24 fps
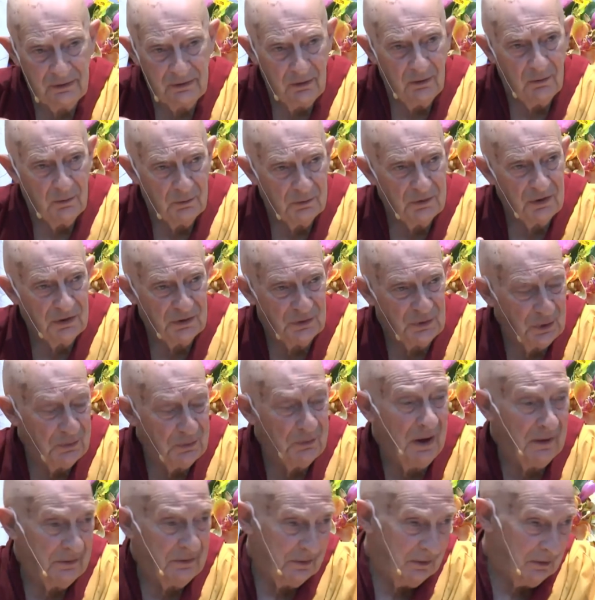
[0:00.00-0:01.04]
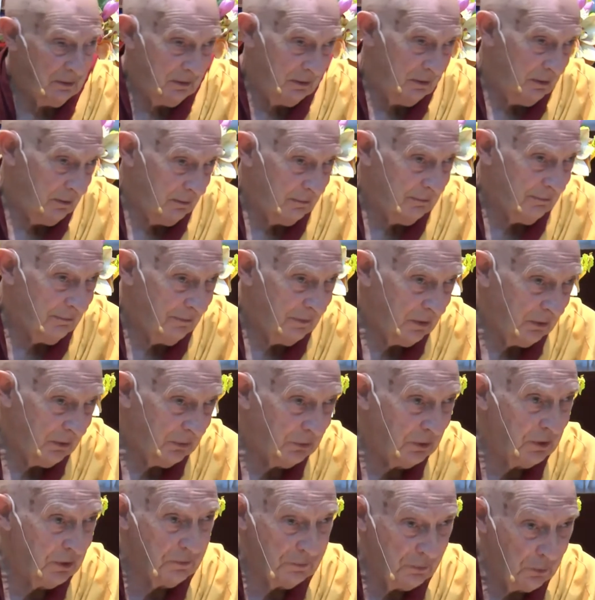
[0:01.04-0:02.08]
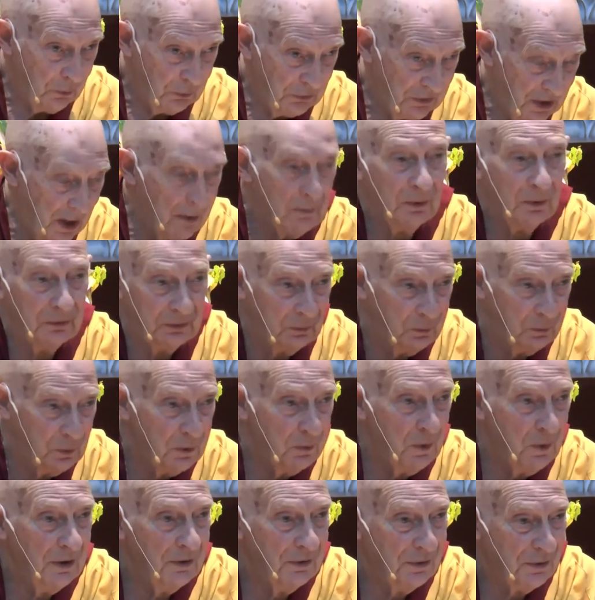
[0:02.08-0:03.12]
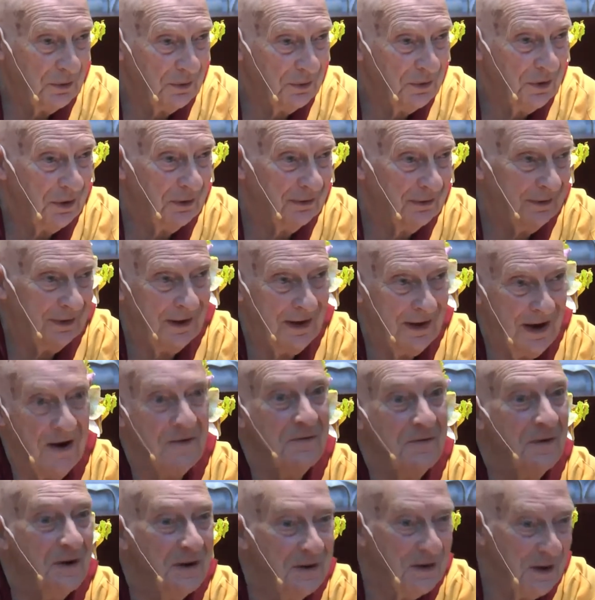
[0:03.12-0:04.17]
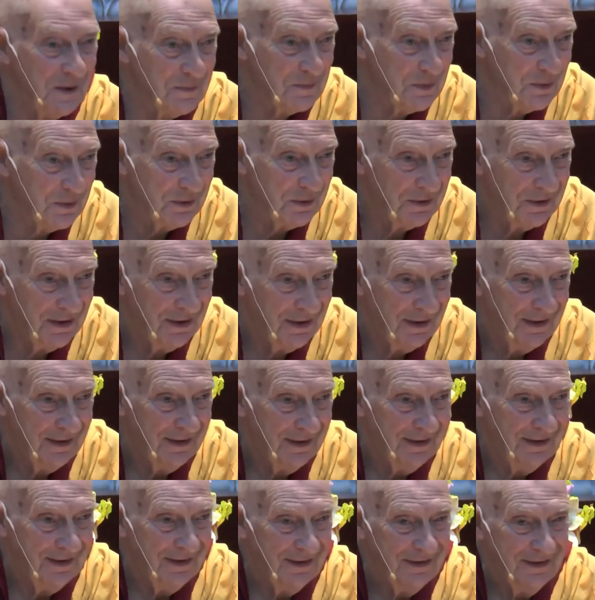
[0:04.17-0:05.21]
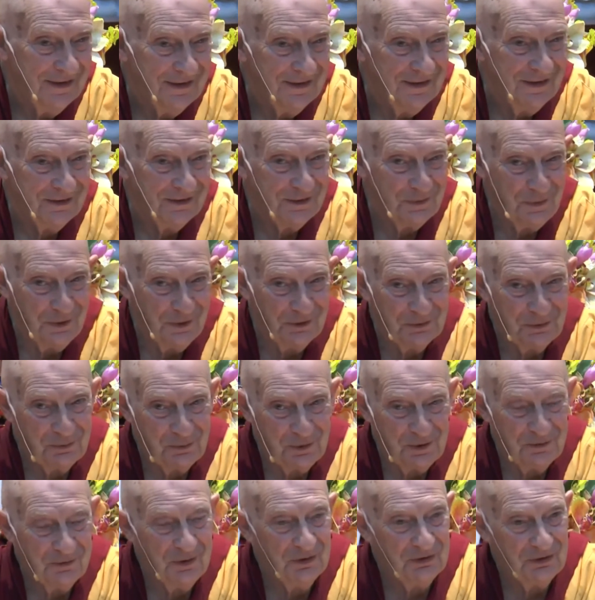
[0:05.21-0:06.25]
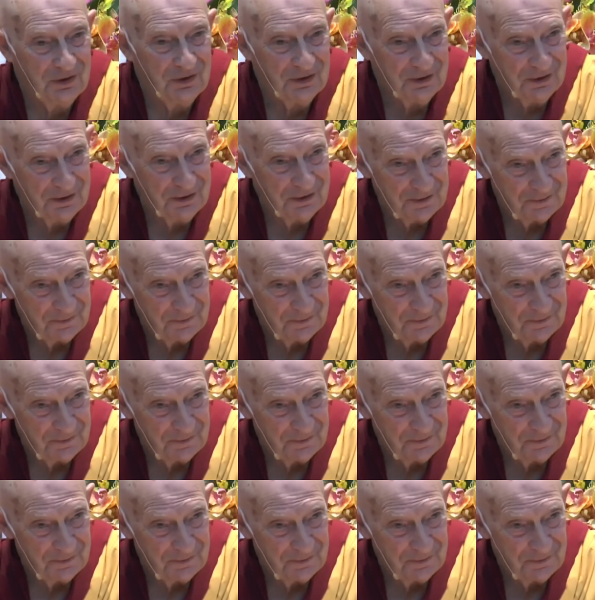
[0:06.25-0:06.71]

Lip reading: we're just talking about the 3 or 4 temples that we went to, not say every temple, just the ones that we visited.